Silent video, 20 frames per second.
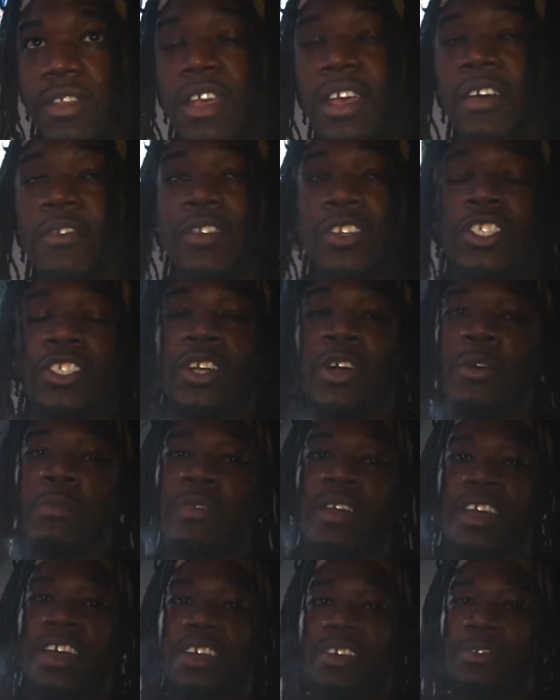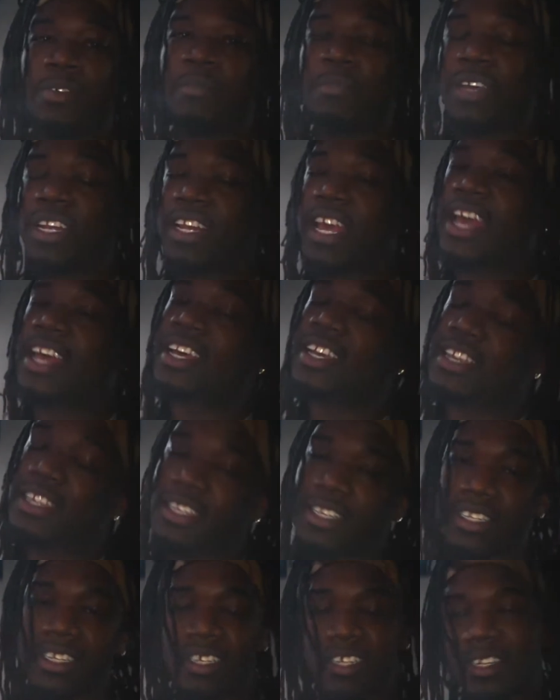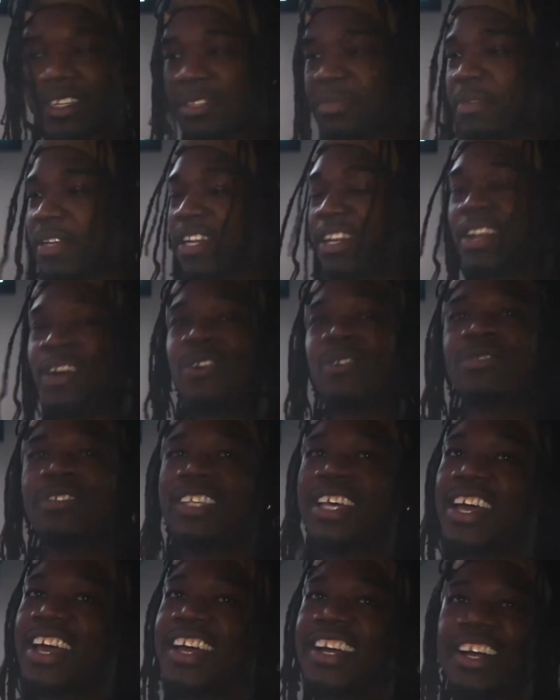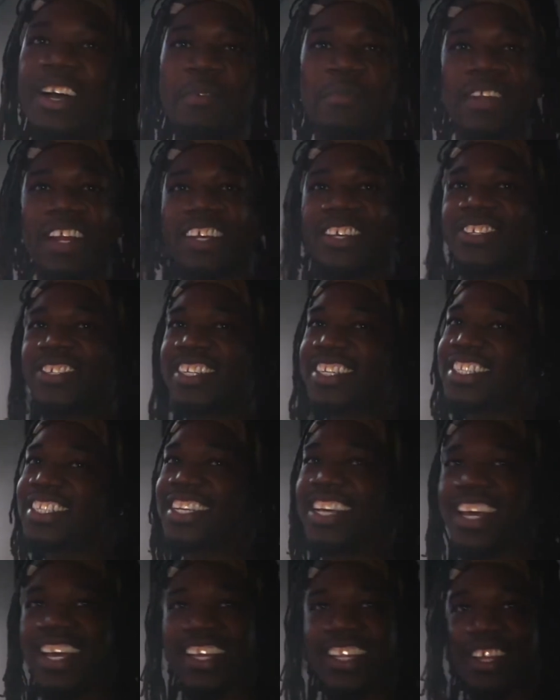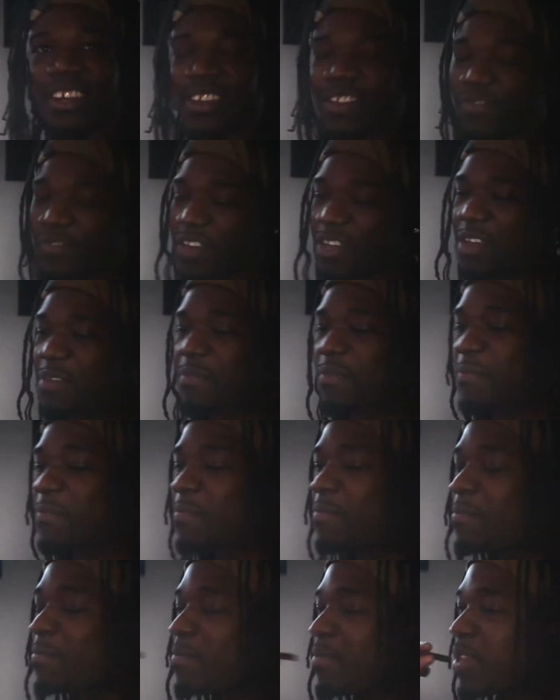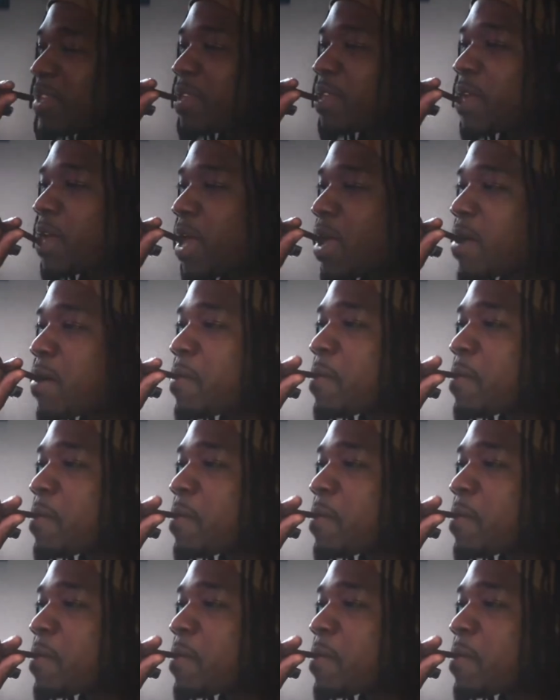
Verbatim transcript: Yeah, for sure, man. We've been hey, it's been a long time coming, like you just said. Goddamn right.